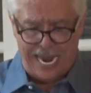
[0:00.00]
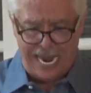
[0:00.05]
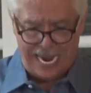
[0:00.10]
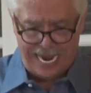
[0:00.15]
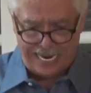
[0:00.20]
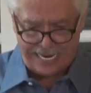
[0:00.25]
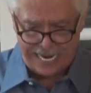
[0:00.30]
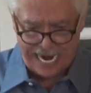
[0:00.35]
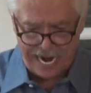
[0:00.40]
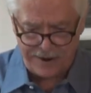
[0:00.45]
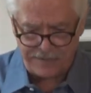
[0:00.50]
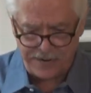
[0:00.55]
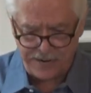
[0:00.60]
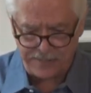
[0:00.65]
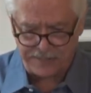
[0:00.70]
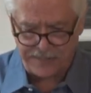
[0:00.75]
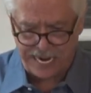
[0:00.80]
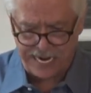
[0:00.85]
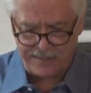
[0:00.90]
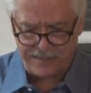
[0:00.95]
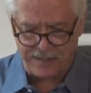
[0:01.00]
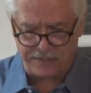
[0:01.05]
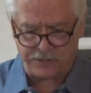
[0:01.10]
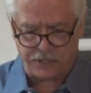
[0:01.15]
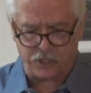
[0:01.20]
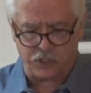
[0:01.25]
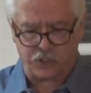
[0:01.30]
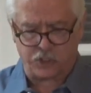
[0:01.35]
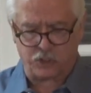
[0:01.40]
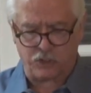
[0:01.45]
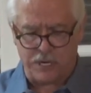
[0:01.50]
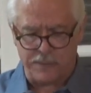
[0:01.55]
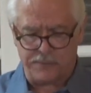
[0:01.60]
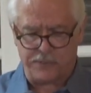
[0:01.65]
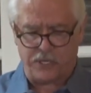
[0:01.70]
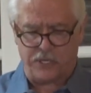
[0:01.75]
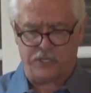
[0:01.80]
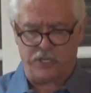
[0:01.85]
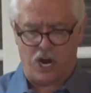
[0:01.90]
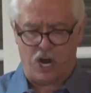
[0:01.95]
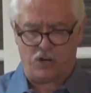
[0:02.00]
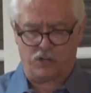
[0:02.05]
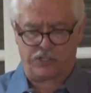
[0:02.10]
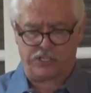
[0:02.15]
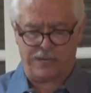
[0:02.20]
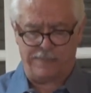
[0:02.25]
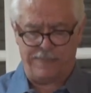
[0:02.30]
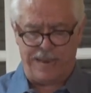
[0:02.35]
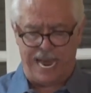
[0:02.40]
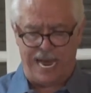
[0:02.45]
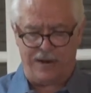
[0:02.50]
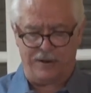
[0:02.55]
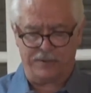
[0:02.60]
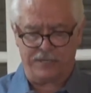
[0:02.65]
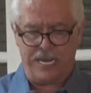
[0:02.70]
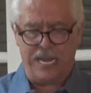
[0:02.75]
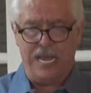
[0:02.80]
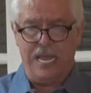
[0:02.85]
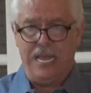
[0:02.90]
And everything that the scripture talks about